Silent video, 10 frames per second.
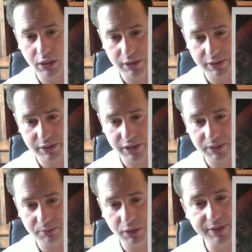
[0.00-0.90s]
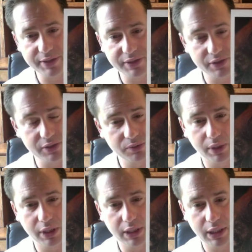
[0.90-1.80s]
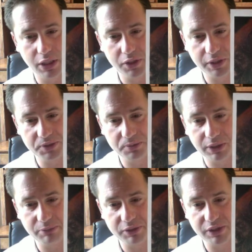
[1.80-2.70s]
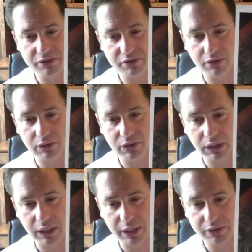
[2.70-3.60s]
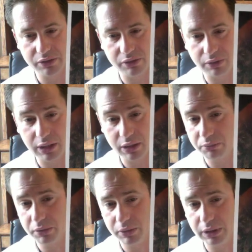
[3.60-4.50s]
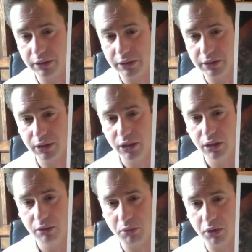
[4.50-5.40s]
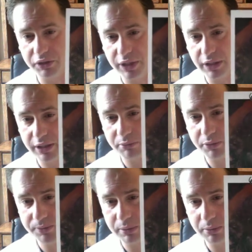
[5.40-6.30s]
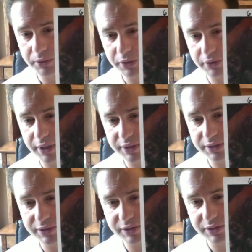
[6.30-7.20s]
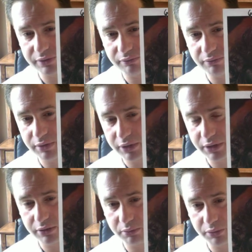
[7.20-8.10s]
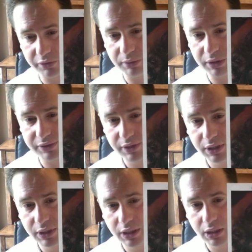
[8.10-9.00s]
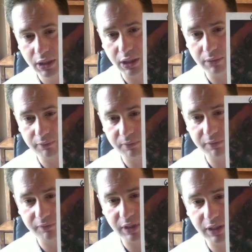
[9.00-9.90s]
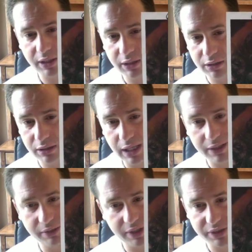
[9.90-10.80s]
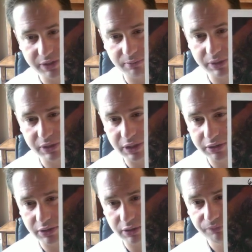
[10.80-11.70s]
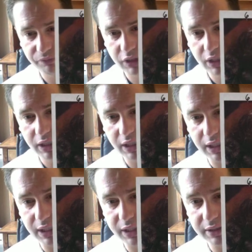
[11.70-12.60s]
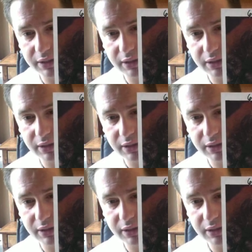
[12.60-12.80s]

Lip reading: 6 months, this is what a hair transplant procedure could look like to a completely bald area. Most people would agree that this is a really good improvement from a very non-invasive procedure. And